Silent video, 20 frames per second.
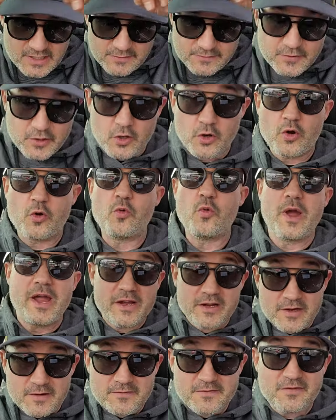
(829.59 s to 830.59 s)
If you're
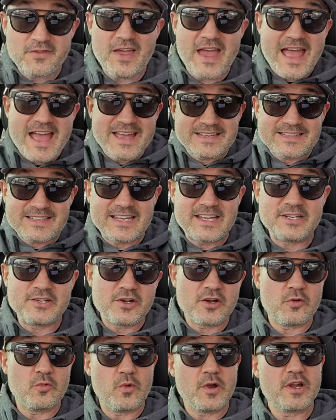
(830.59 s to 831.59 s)
aware of that and
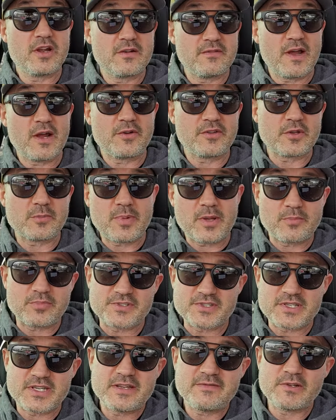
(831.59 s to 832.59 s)
you're aware of how other people
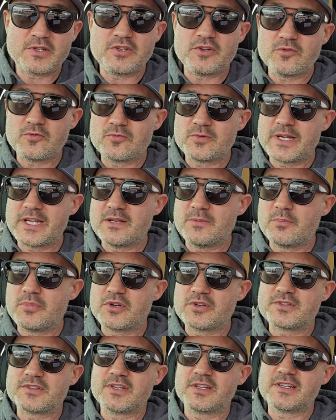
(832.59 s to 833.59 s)
perceive you and you read
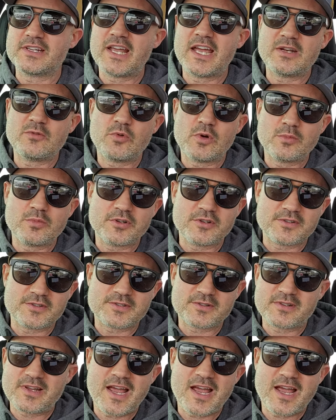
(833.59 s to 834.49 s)
books like Ken Wilber's